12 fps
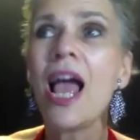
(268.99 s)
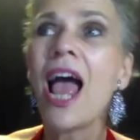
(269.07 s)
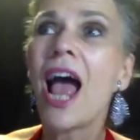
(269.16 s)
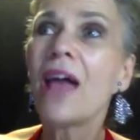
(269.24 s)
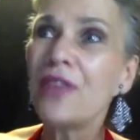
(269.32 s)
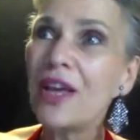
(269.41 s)

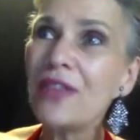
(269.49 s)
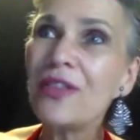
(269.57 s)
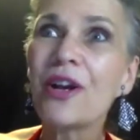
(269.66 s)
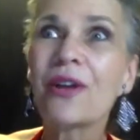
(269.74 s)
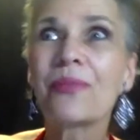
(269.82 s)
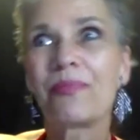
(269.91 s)
and then
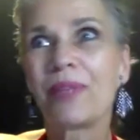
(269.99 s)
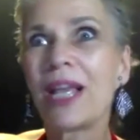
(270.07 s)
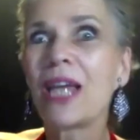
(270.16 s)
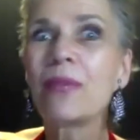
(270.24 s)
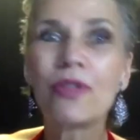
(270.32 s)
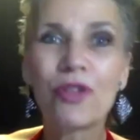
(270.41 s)
they're
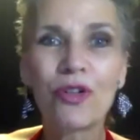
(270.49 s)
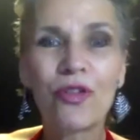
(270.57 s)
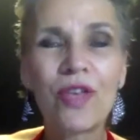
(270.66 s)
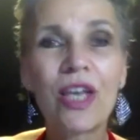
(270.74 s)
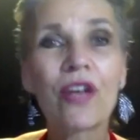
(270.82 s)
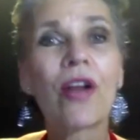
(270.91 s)
playing musical
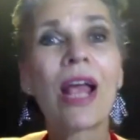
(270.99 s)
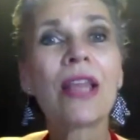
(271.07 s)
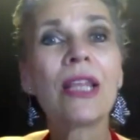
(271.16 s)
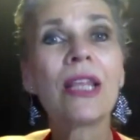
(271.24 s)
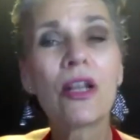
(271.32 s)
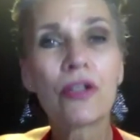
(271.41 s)
theater, and
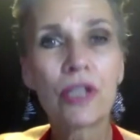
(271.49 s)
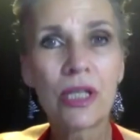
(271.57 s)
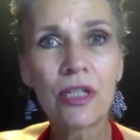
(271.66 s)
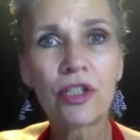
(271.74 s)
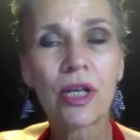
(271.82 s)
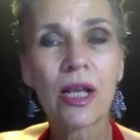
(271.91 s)
then they're
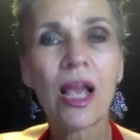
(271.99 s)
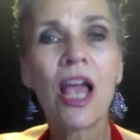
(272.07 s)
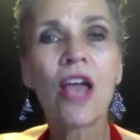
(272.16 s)
teaching.